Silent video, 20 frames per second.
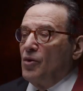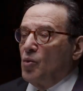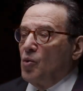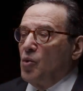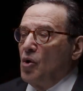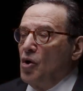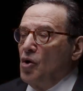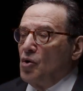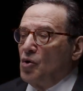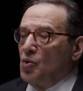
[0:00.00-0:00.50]
The
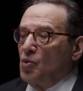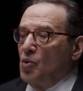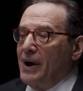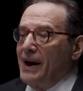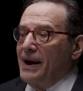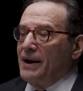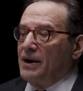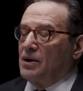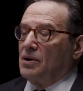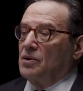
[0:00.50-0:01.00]
woke
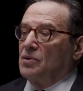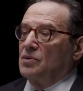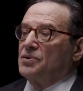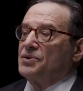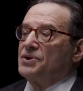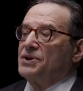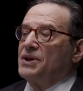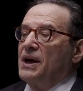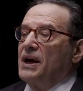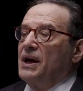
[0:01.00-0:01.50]

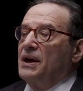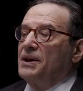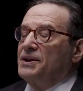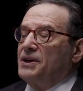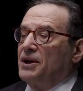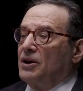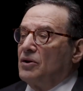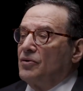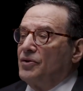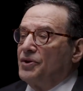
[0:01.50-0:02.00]
radicals
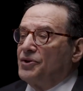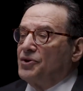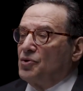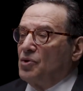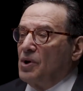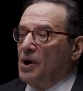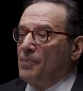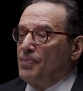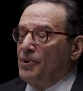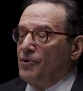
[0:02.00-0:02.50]
tell the
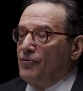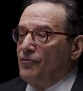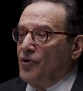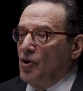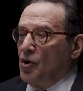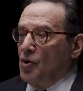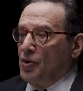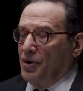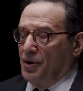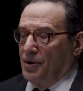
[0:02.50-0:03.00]
Trump
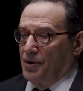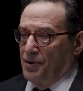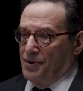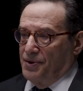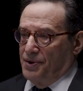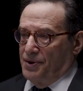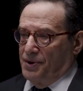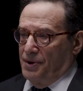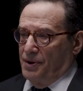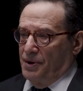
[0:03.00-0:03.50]

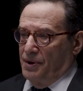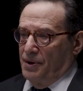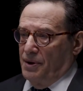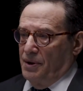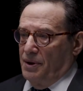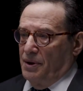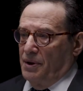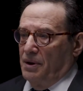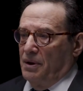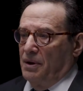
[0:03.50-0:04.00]
voters
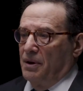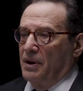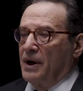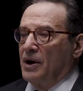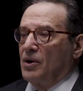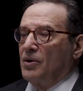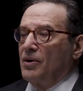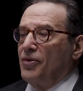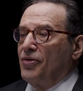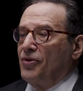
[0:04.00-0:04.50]

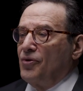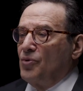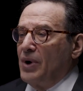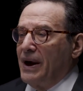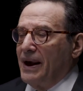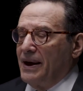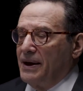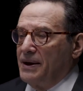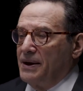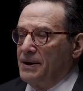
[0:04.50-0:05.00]
they are a
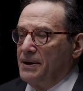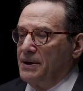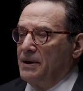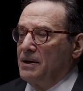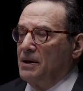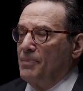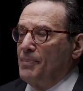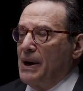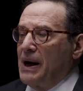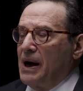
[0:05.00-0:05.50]
threat to
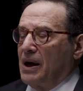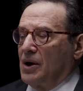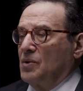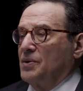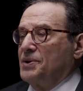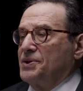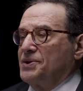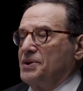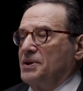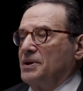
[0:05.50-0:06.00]

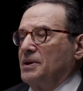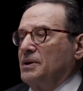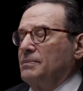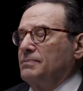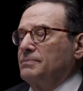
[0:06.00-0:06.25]
democracy.